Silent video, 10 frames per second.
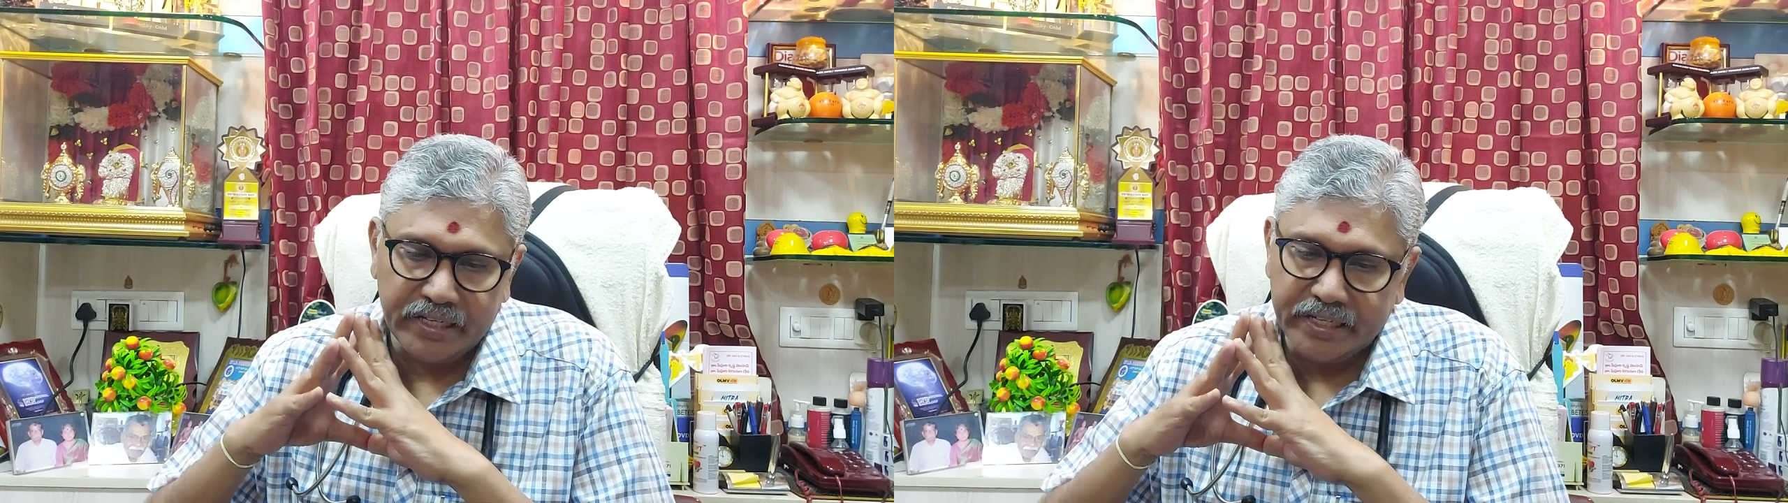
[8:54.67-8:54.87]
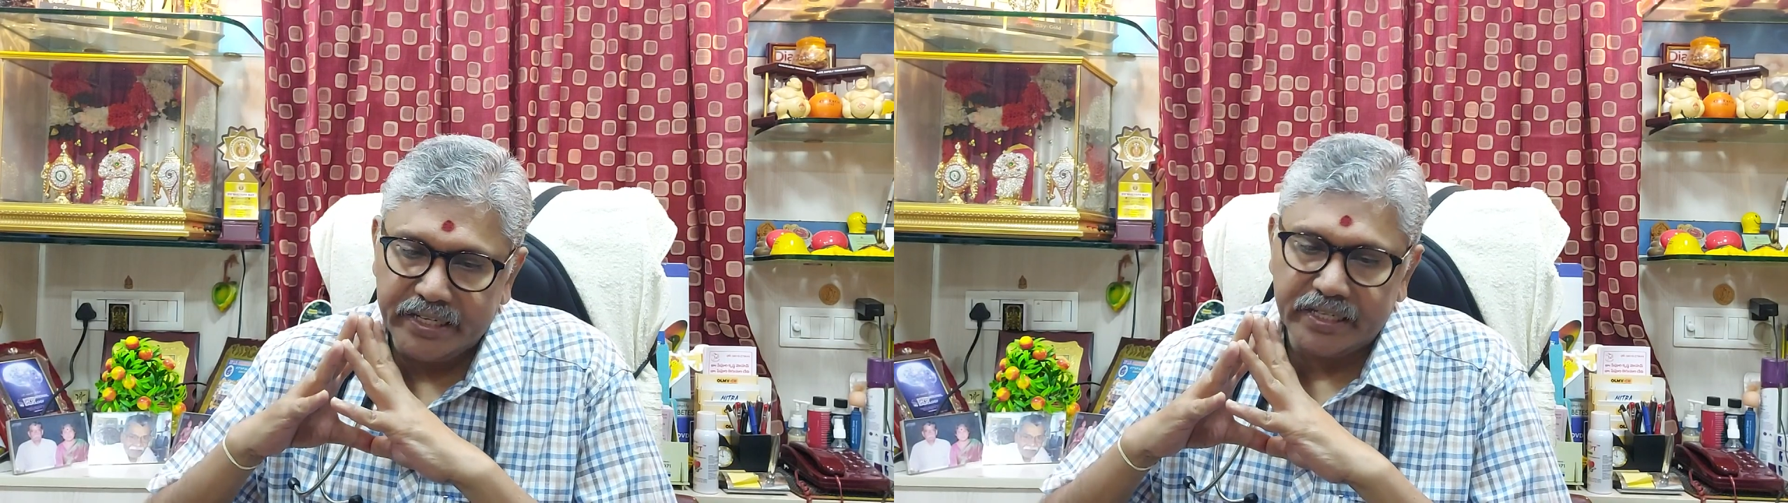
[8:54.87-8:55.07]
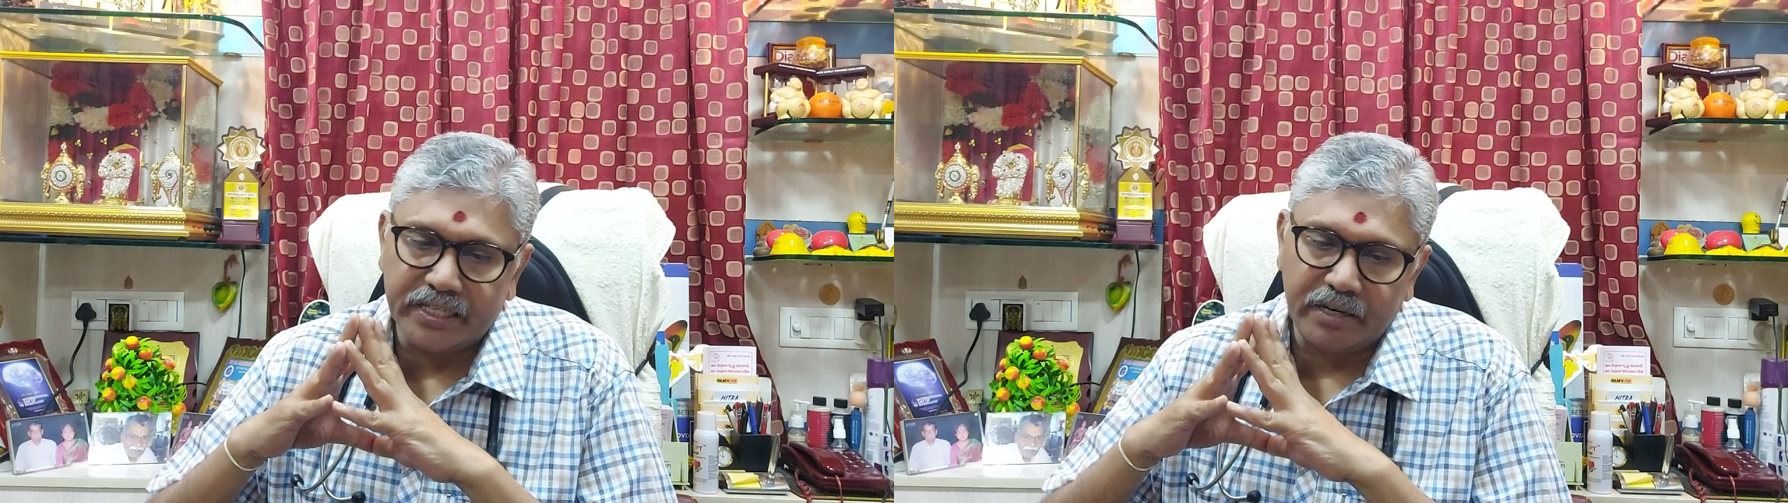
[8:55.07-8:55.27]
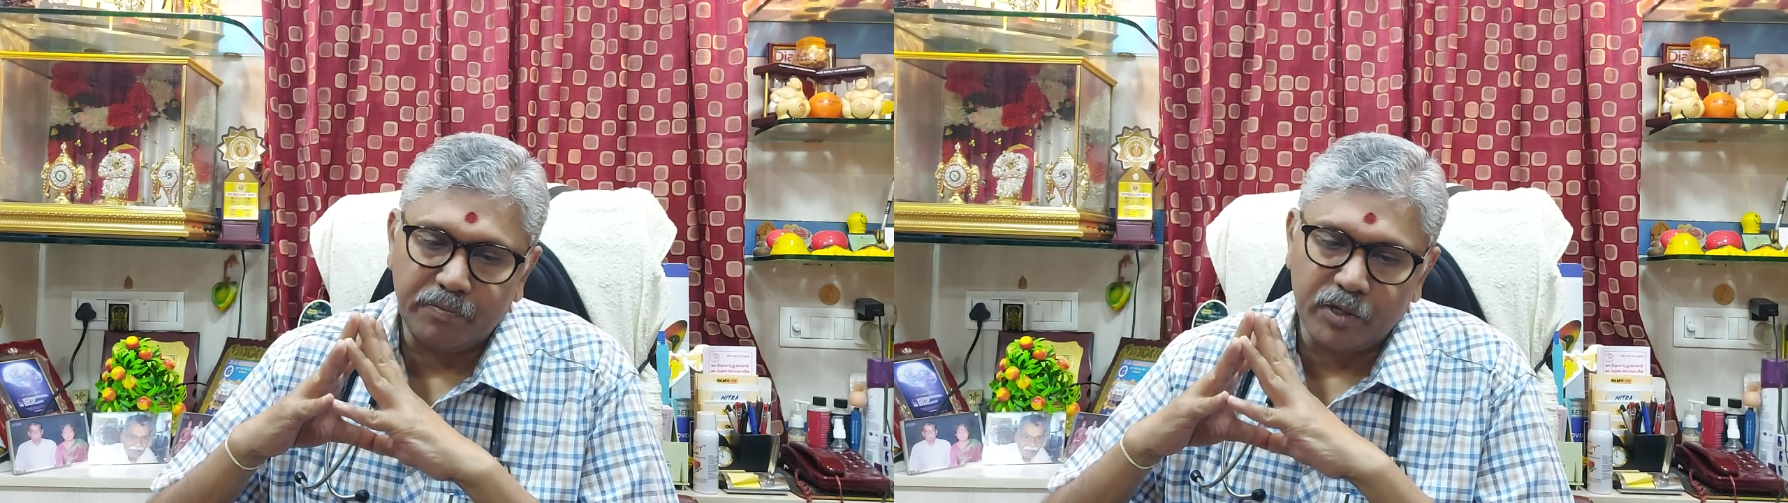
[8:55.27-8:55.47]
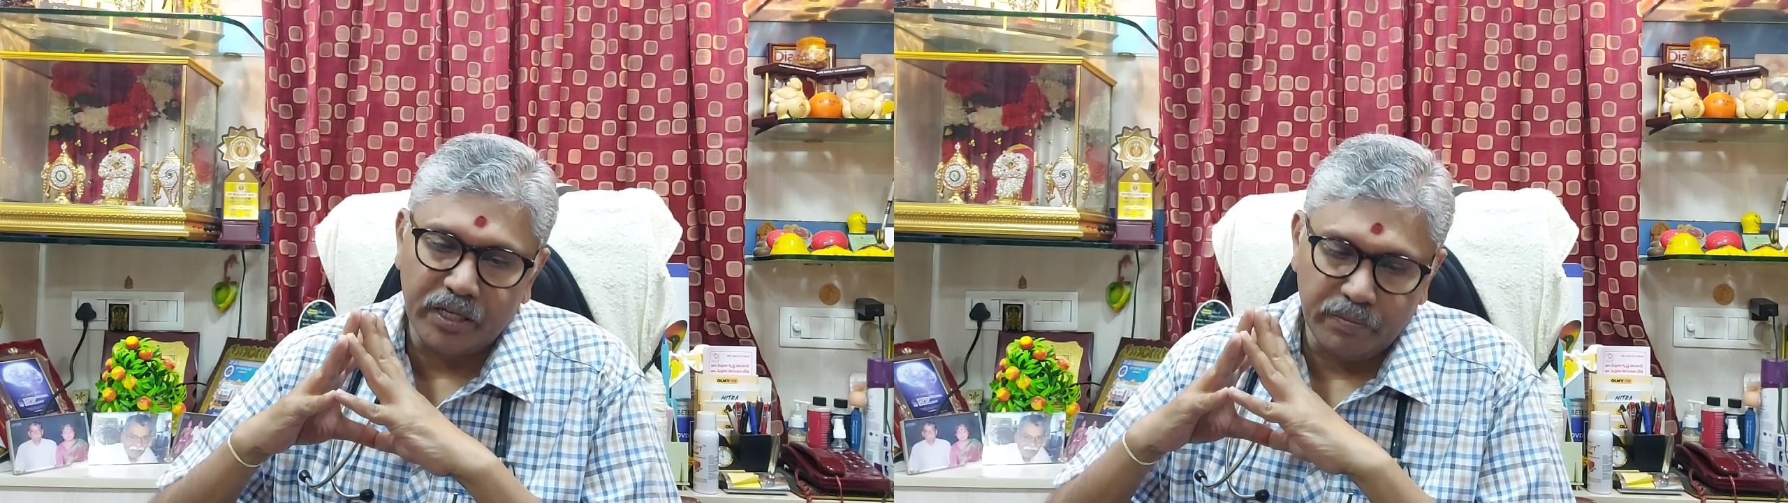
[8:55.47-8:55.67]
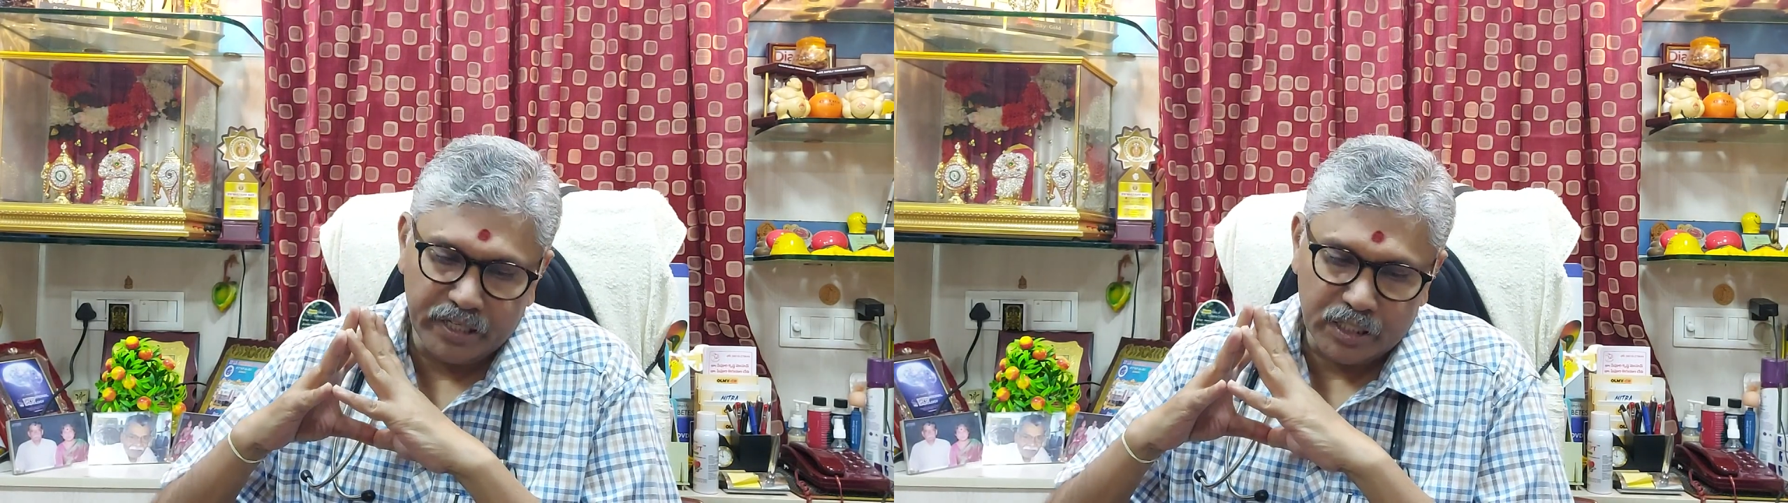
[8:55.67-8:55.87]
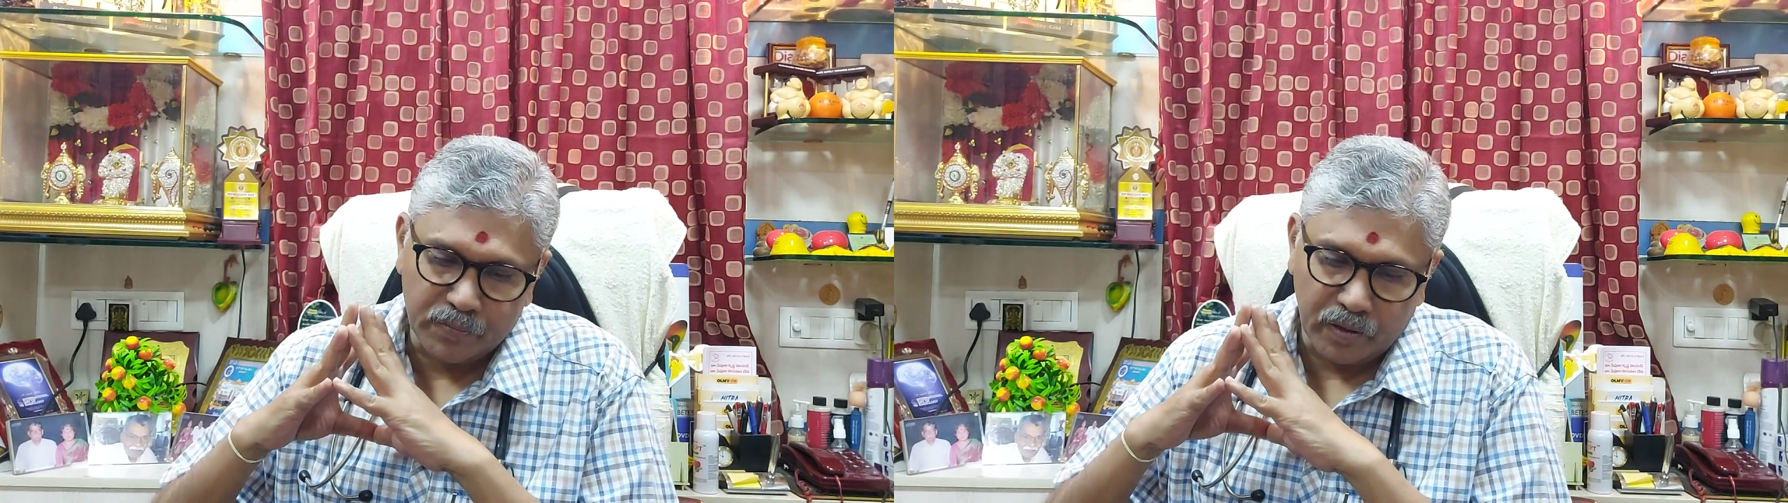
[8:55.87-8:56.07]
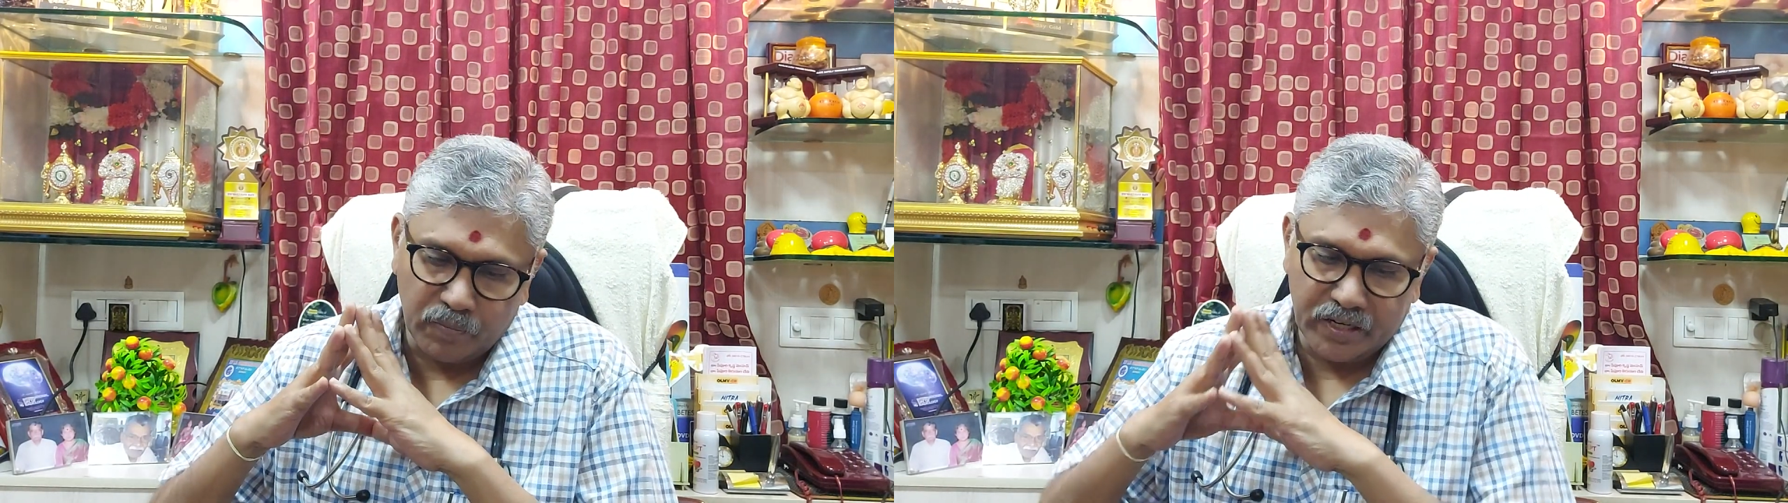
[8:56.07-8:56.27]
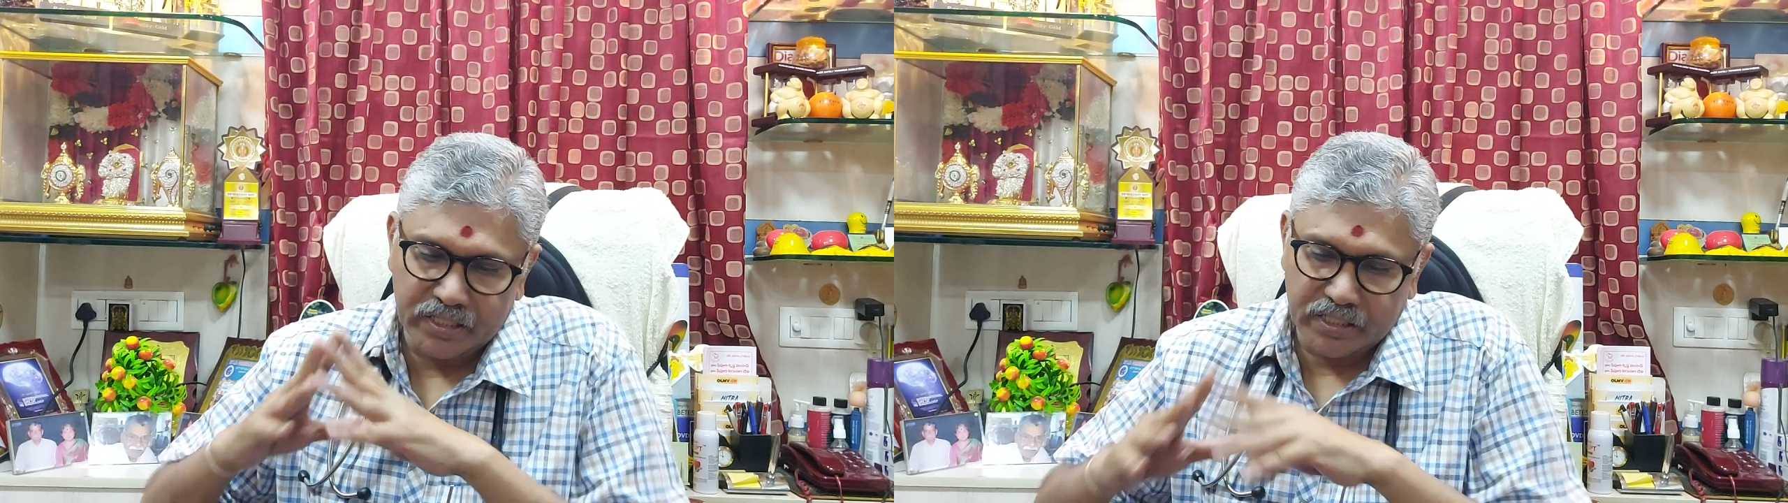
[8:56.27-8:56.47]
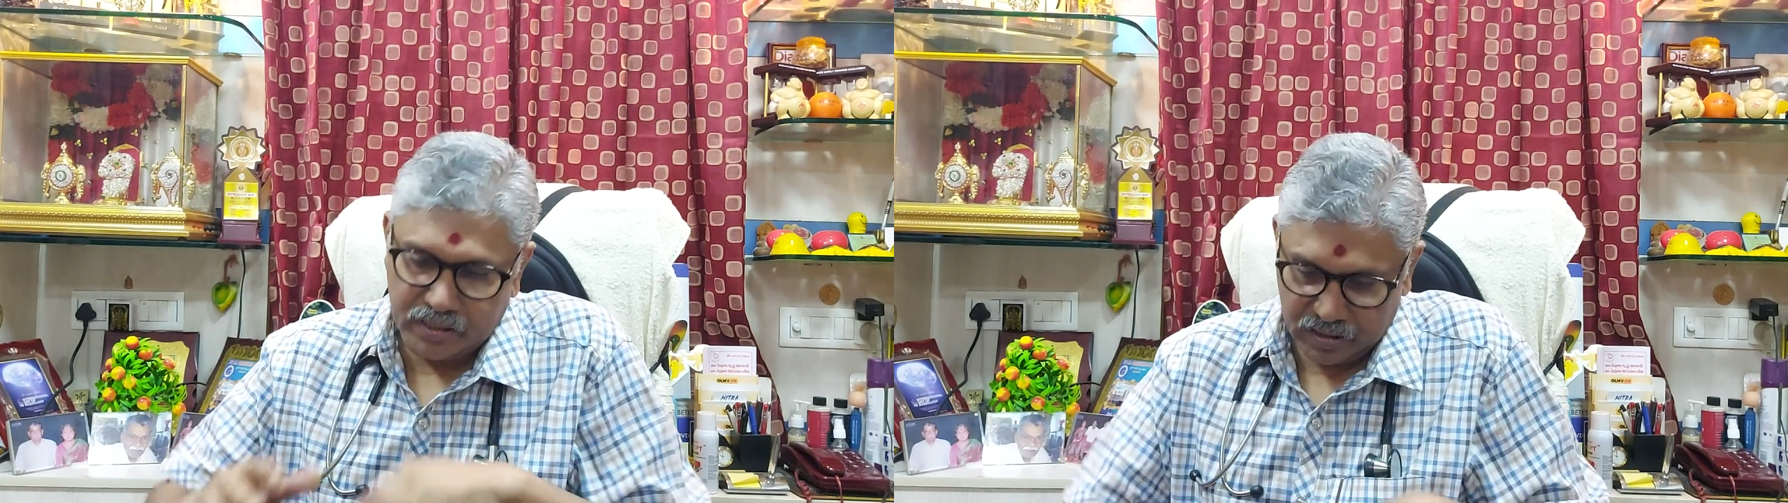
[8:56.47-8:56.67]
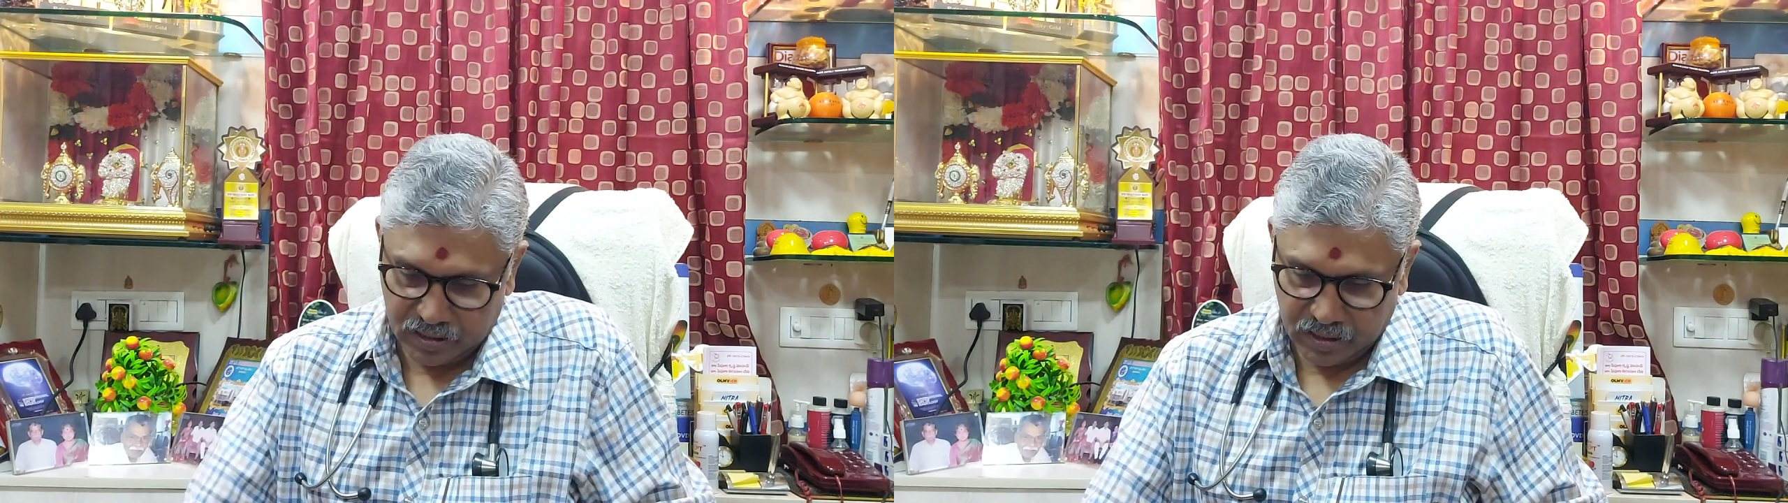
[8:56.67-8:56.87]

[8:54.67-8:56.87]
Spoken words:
Indian type 2 diabetes population,